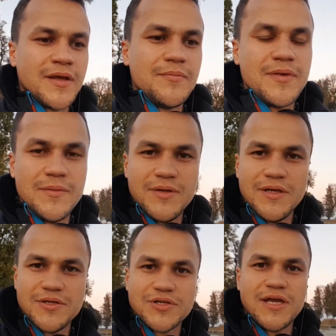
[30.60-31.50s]

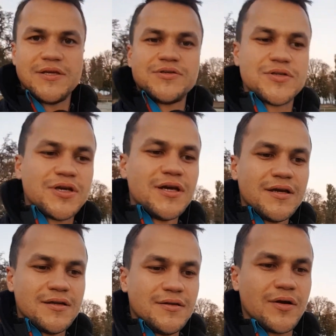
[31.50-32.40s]
Maybe change
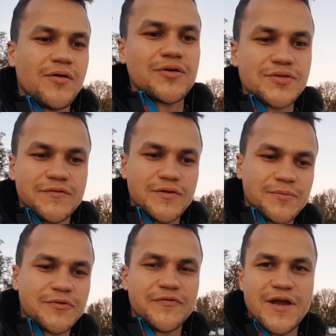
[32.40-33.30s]
the course of your
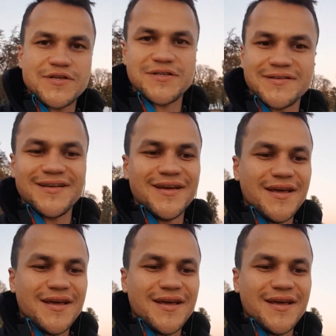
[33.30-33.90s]
profession,